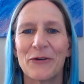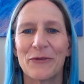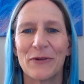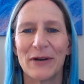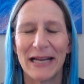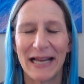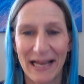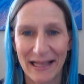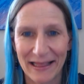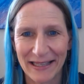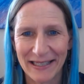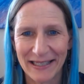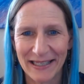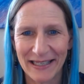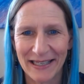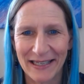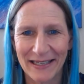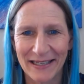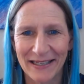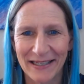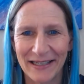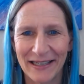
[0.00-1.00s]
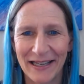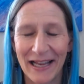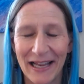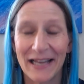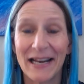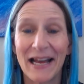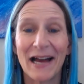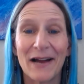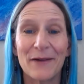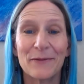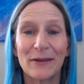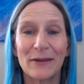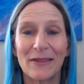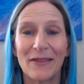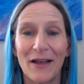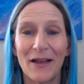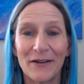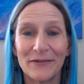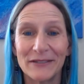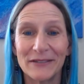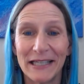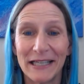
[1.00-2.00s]
reality? And I would
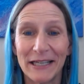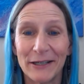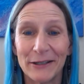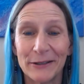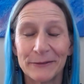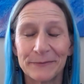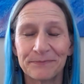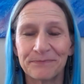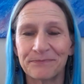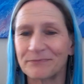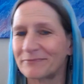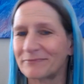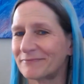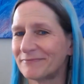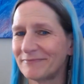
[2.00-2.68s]
love to hear.